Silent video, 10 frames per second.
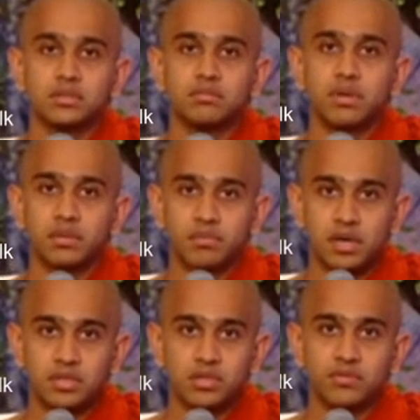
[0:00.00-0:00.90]
many
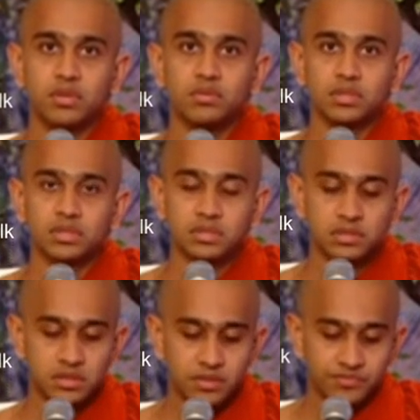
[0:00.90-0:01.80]
parts of the world,
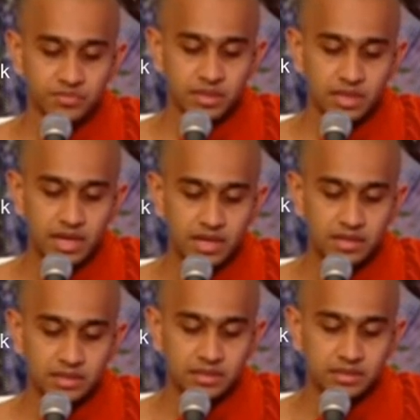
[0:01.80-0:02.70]

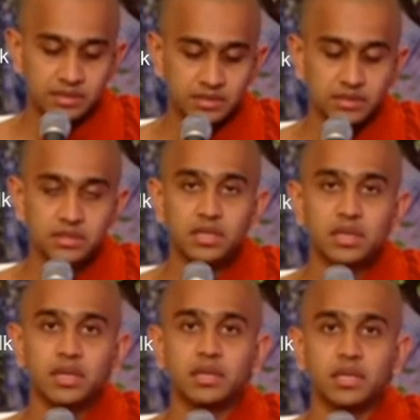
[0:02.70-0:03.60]
and
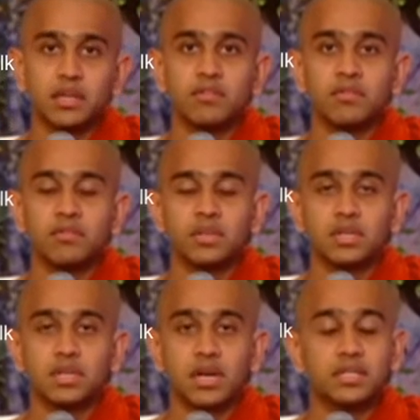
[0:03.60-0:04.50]
give
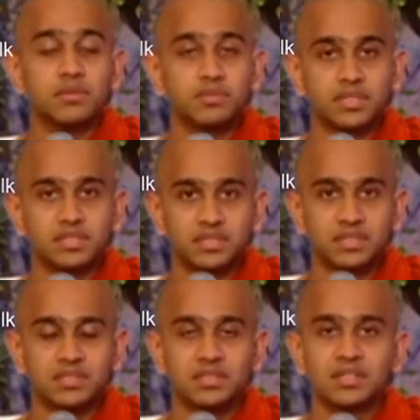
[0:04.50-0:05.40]
another
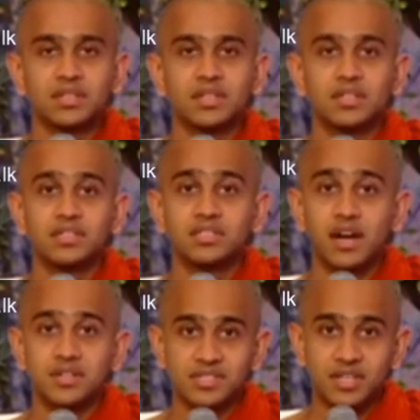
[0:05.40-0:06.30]
person the
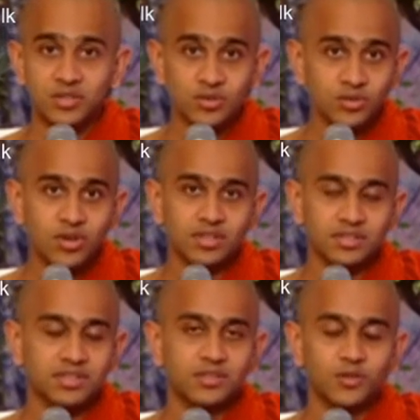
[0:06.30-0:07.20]
chance that you
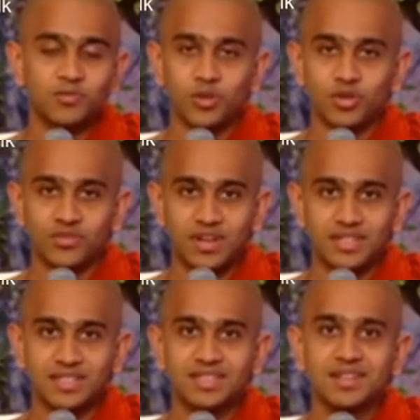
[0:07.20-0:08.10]
got to purify
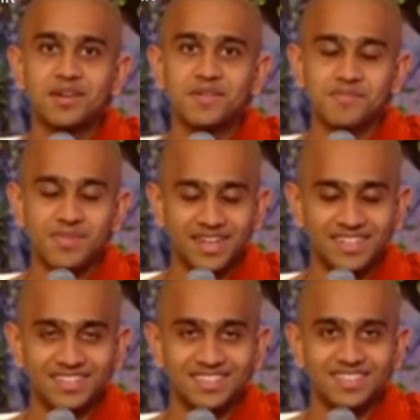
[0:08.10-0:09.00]
the
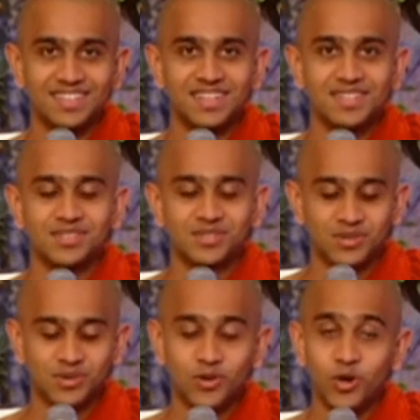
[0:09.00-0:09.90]
mind.
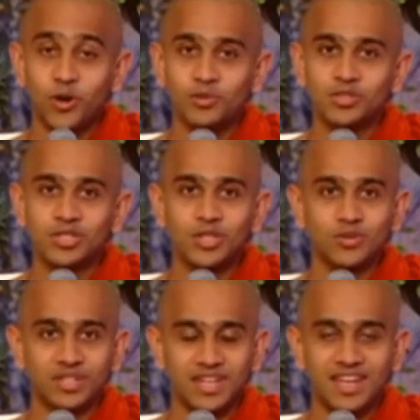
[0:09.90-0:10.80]
So hope to see
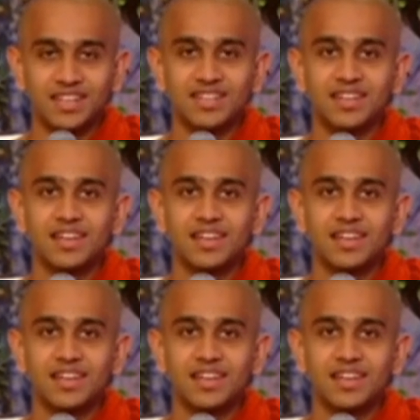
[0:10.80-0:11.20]
you again